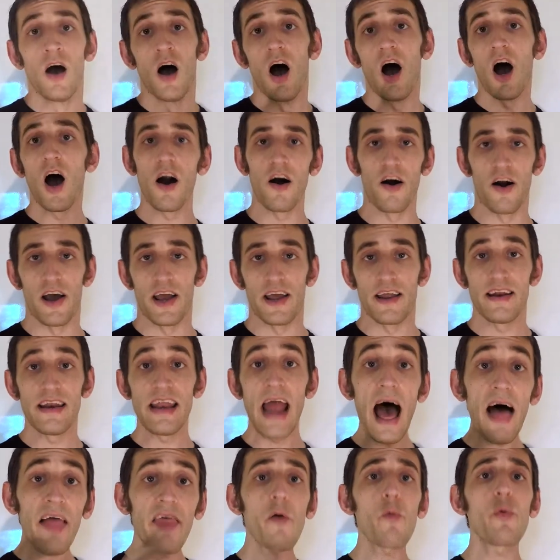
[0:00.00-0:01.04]
All right,
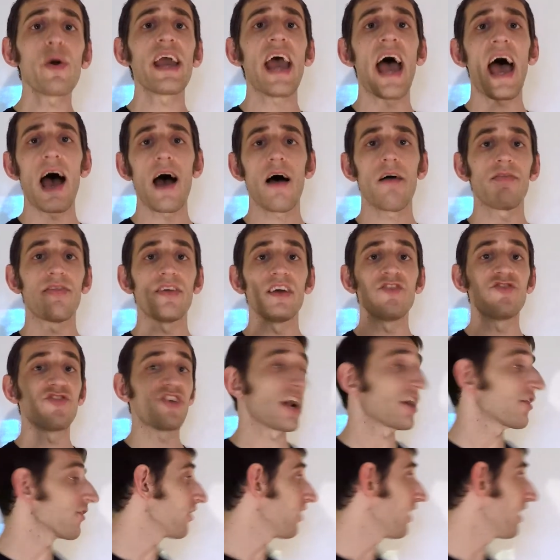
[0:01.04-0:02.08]
now that we have the
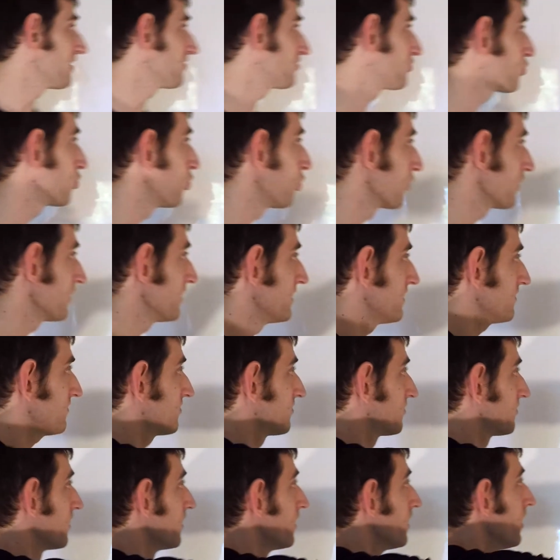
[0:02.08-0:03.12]
generalized
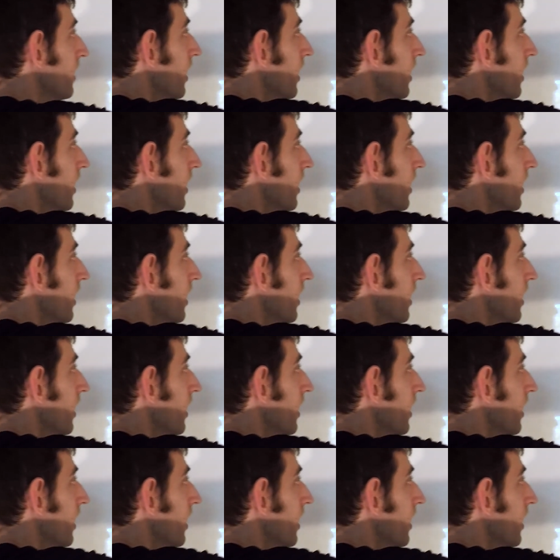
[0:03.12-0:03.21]
coordinates,